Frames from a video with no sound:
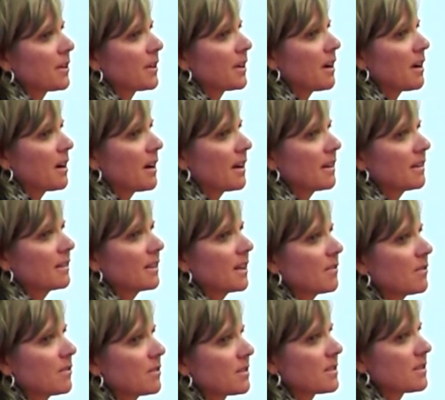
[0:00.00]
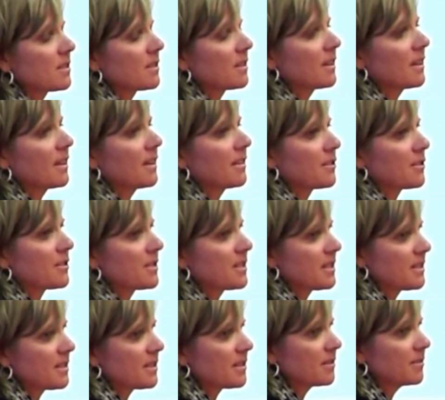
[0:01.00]
very high levels in their
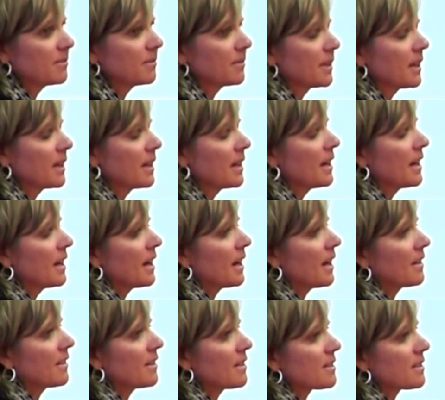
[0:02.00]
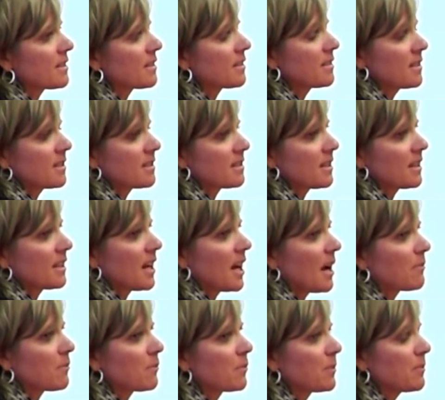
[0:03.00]
system. And this can
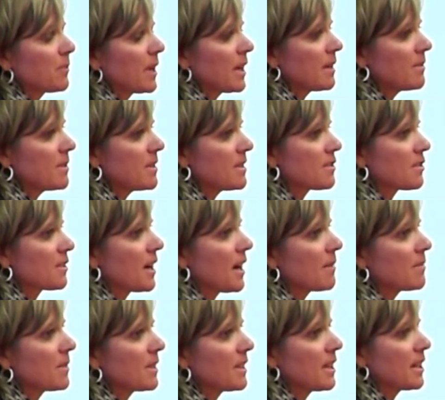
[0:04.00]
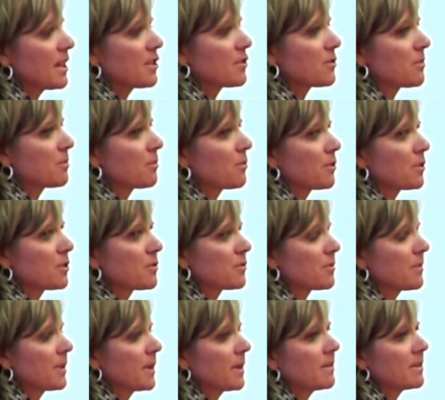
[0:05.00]
happen with babies. There have been case reports
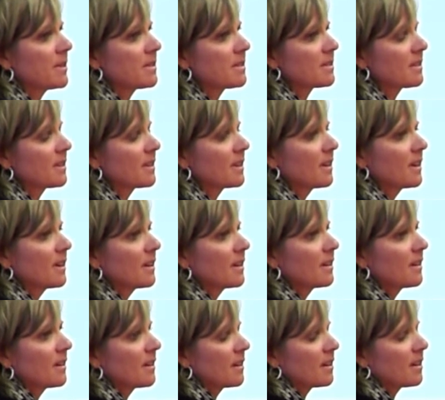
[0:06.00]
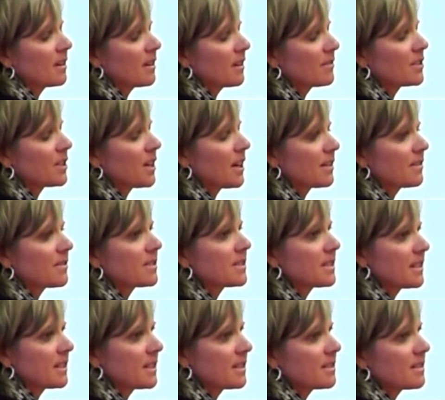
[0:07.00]
where babies have died of
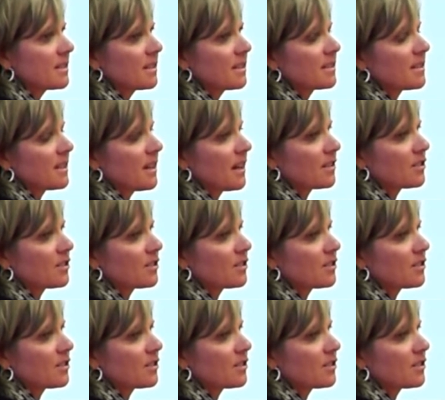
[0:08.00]
SIDS, and